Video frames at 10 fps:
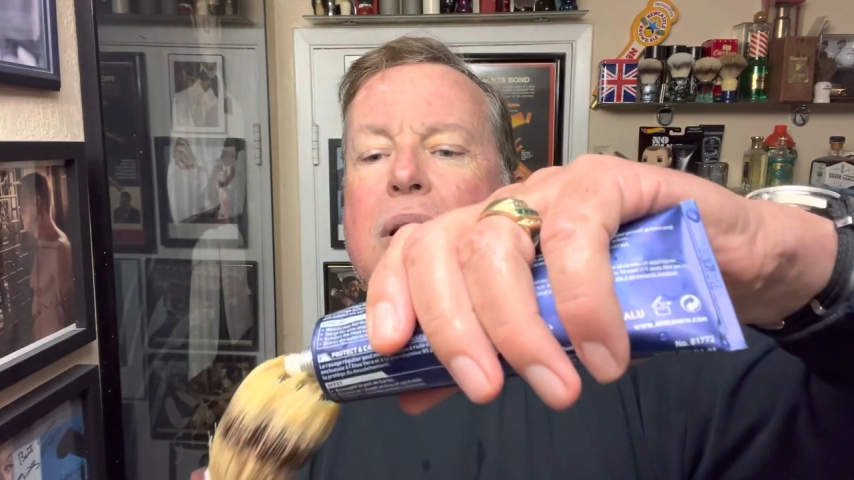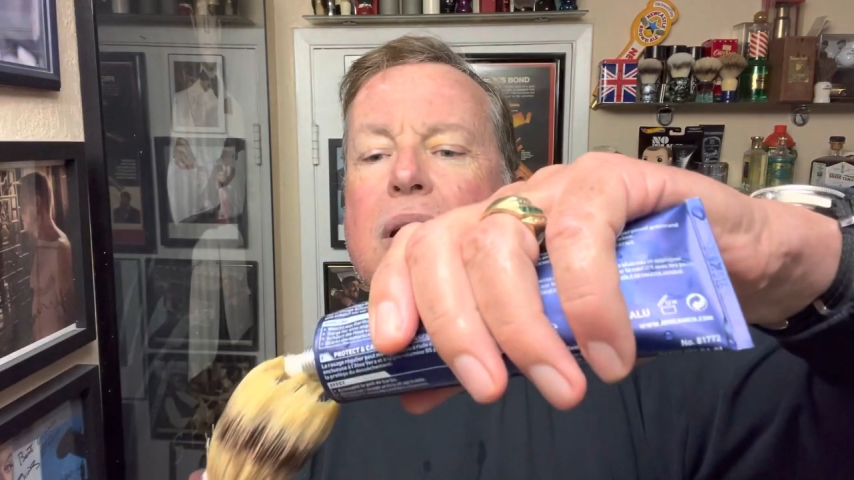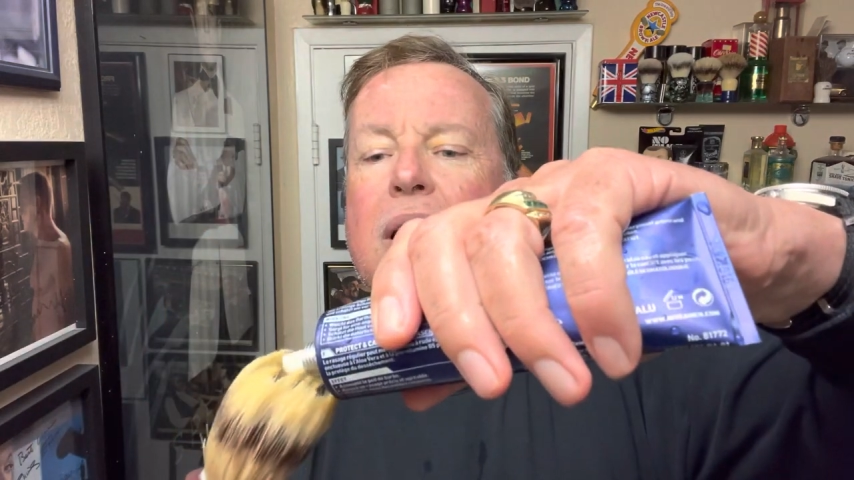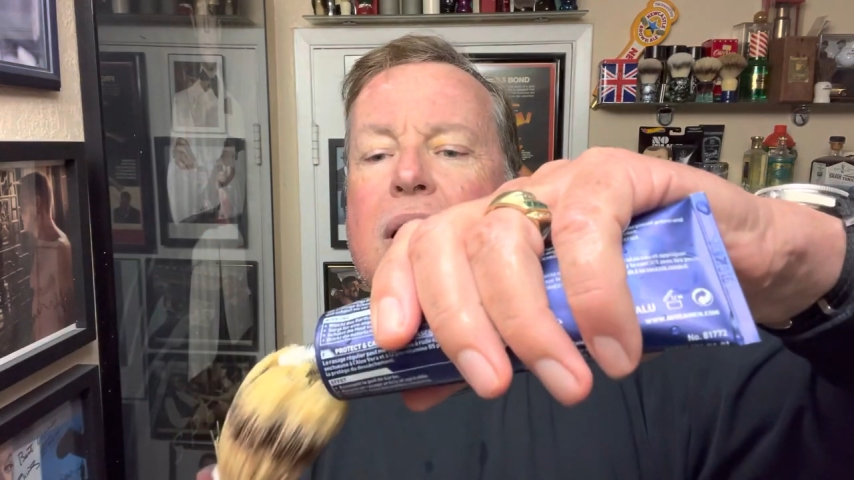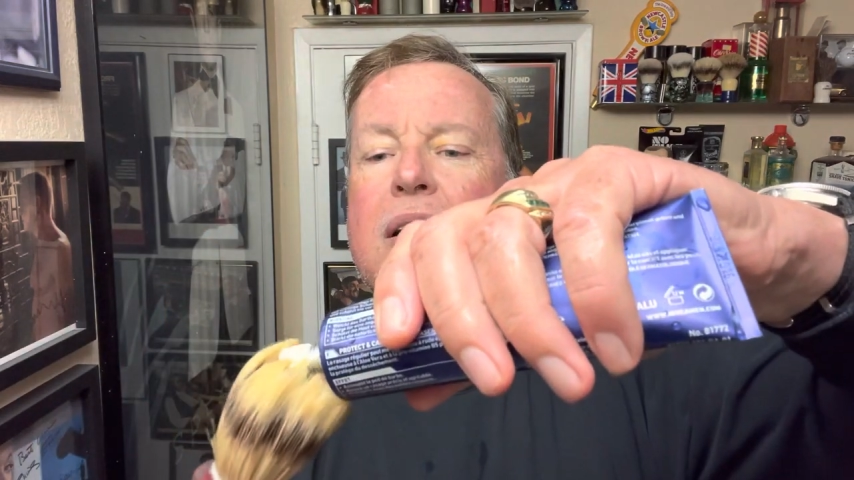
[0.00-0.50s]

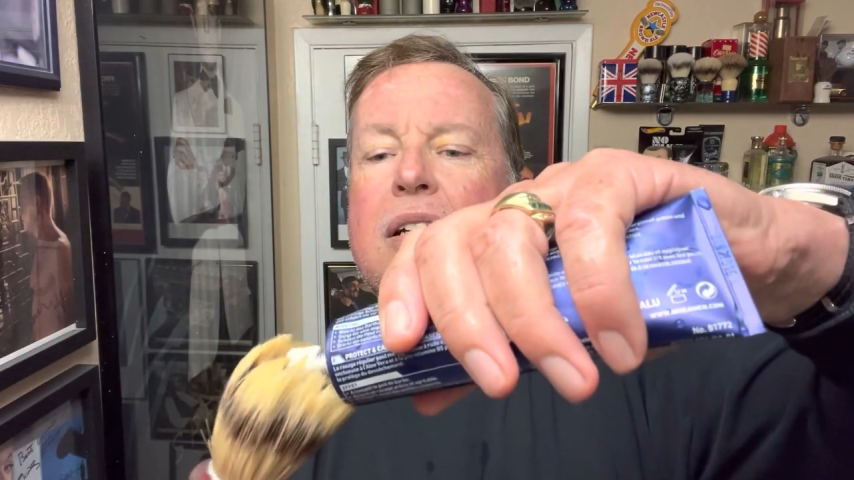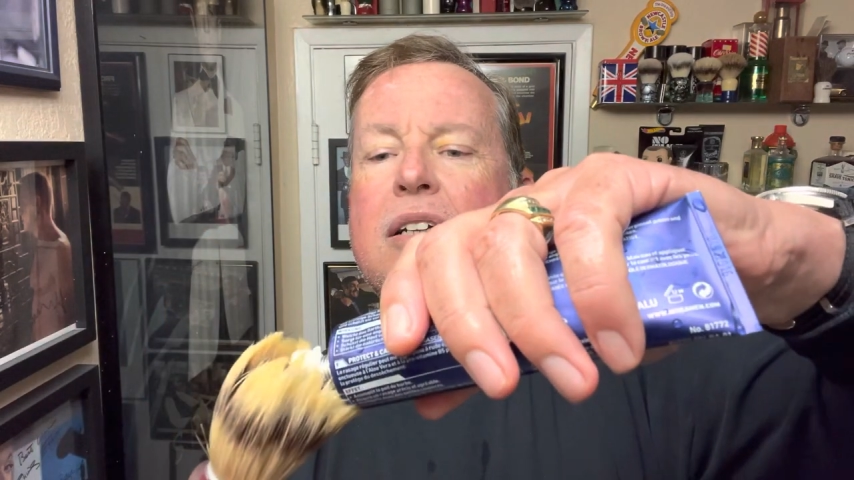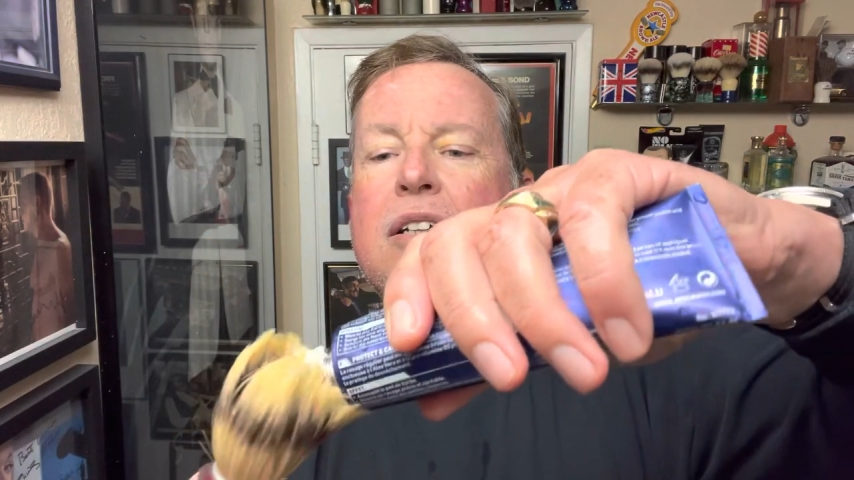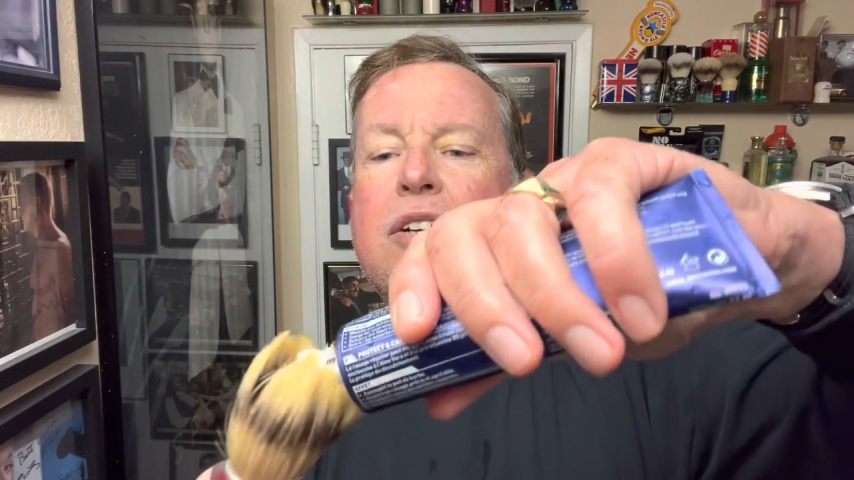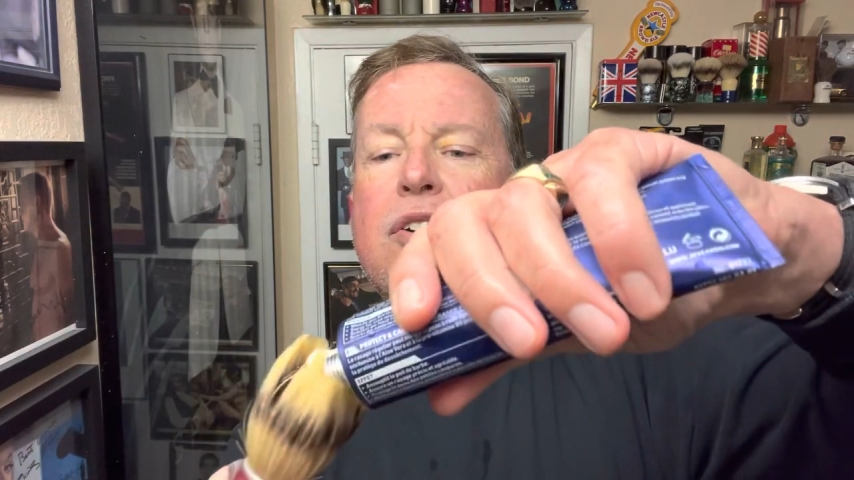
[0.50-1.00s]
little
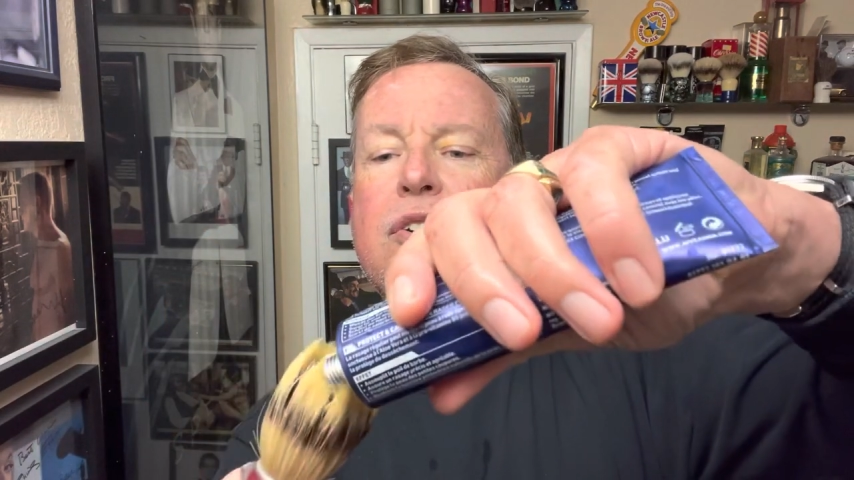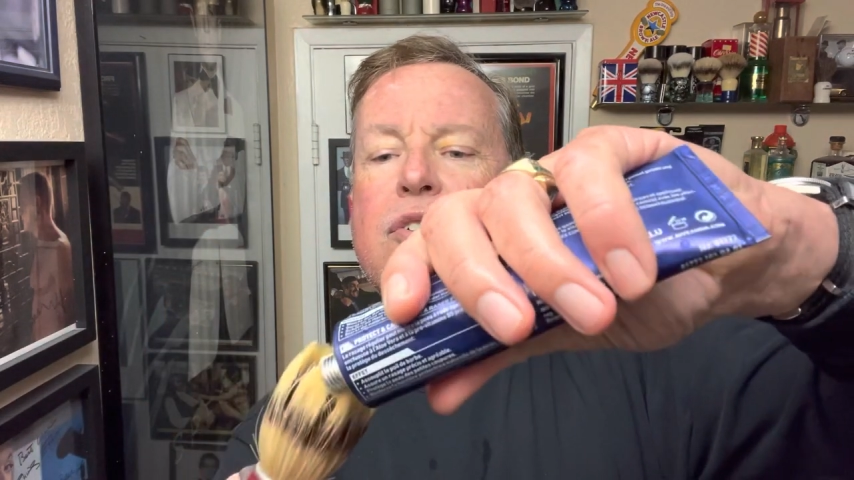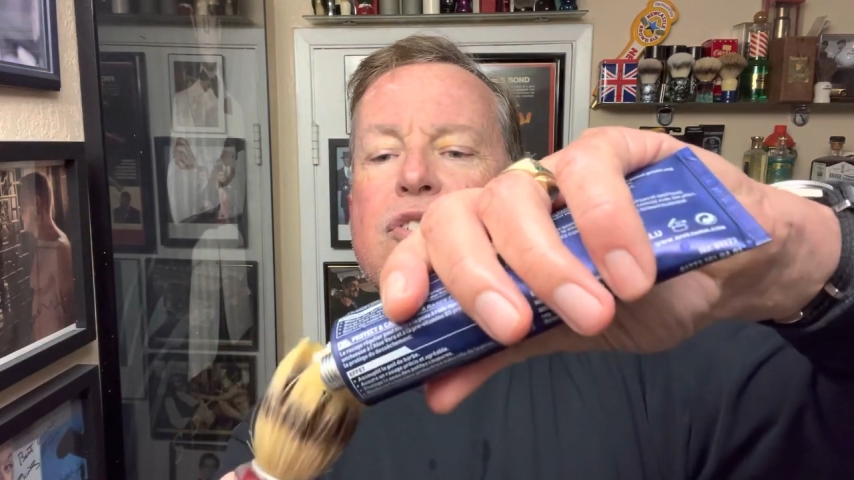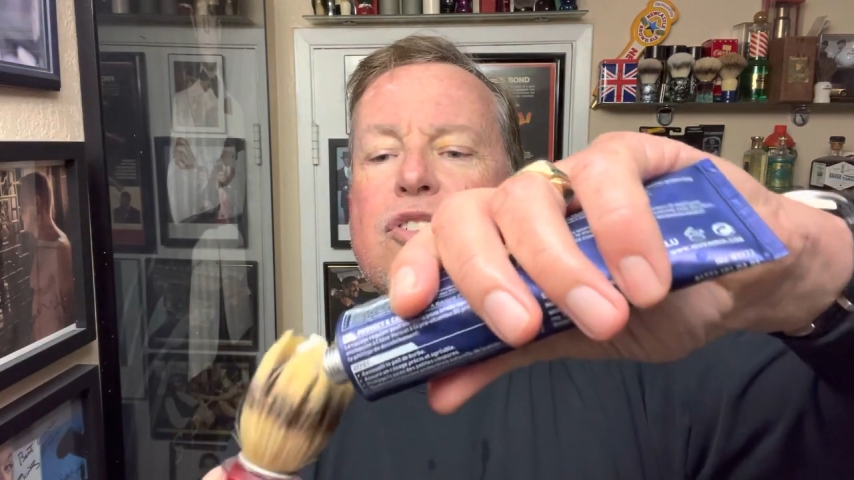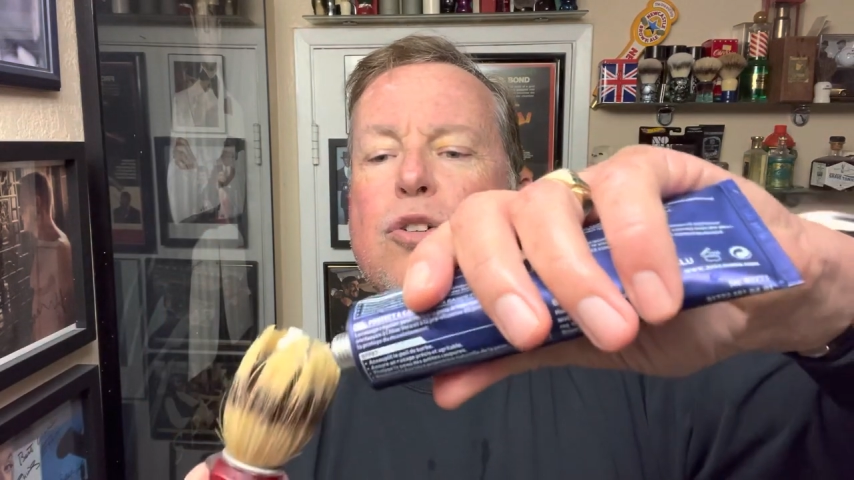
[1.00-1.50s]

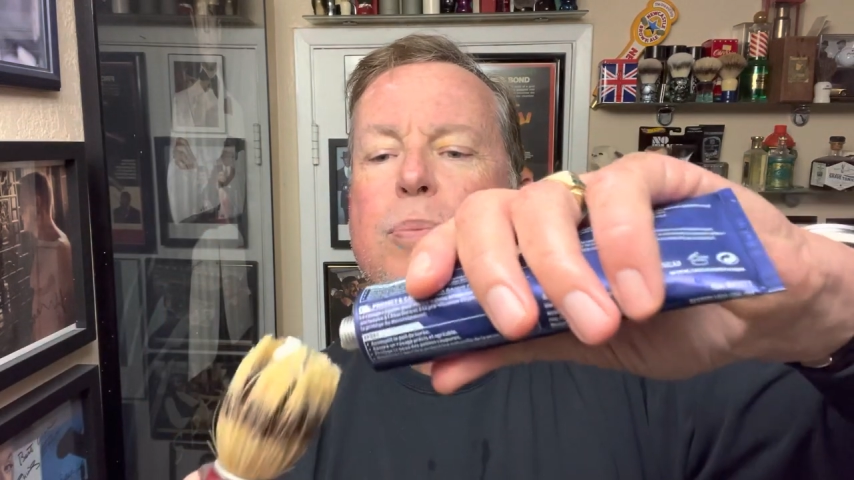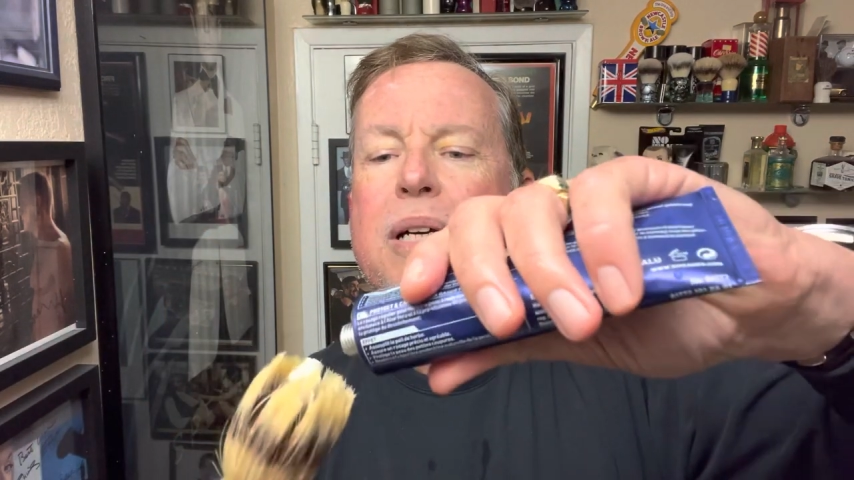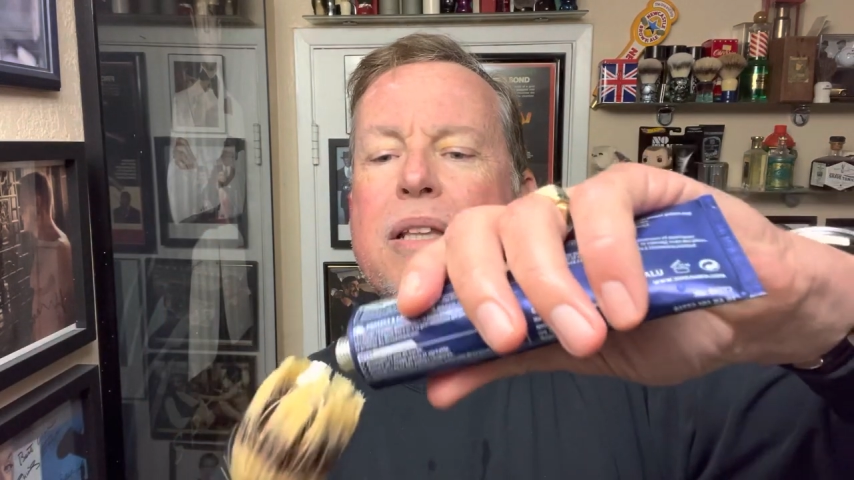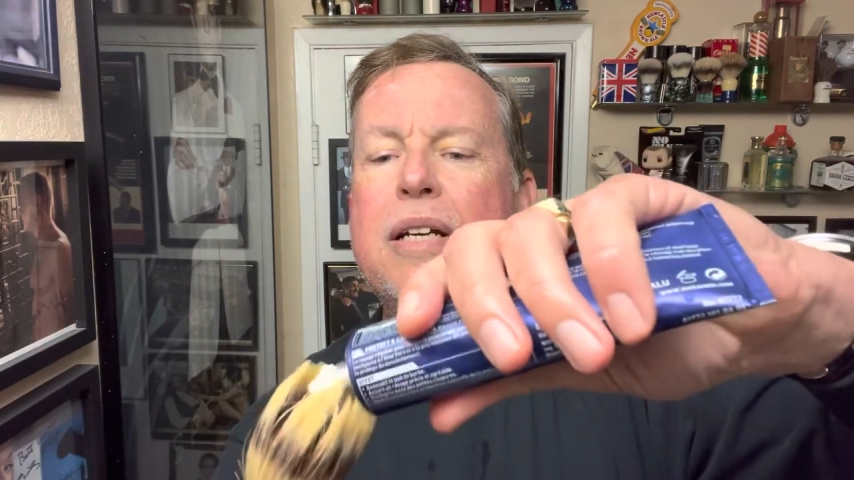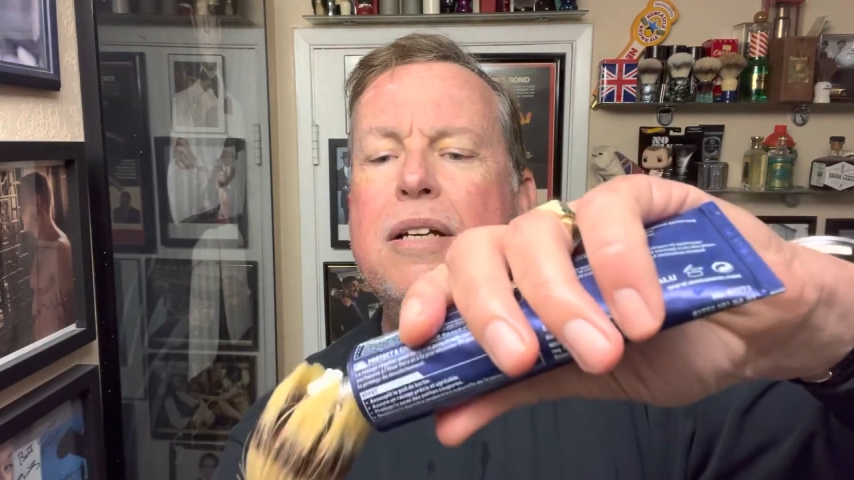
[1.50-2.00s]
soap
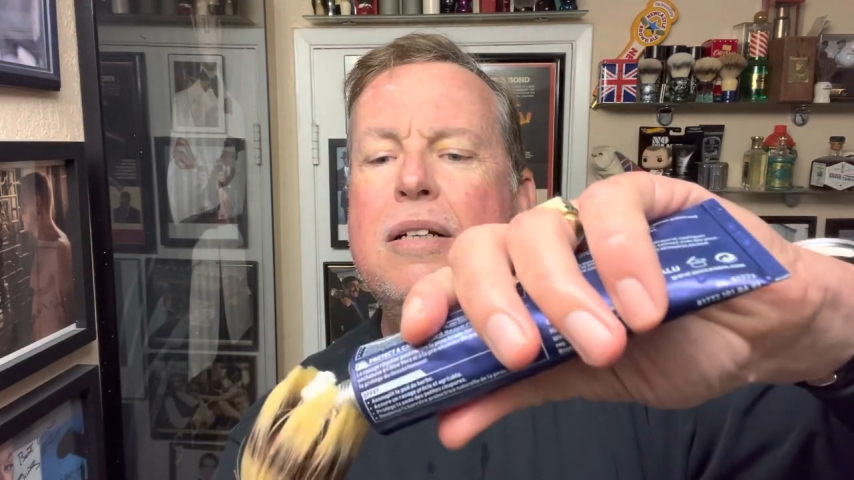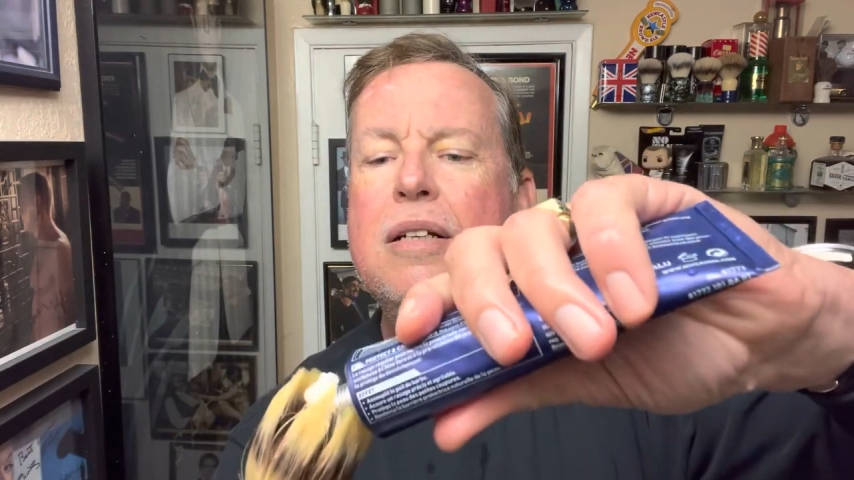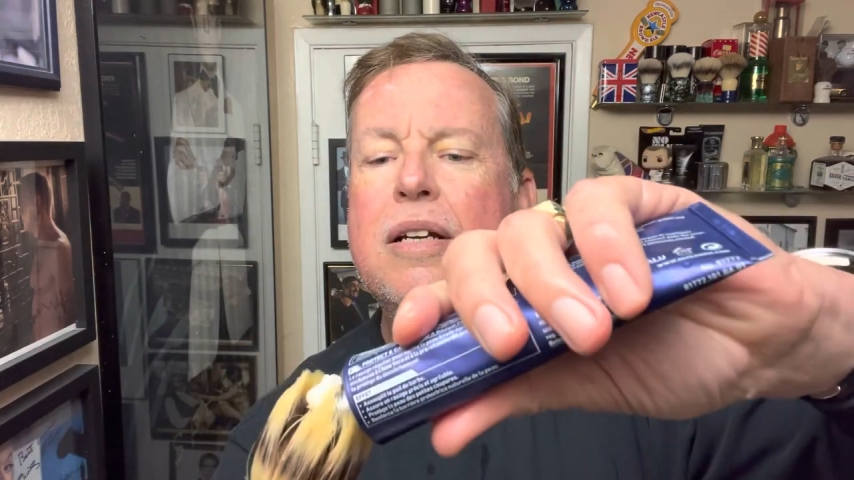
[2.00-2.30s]
on there.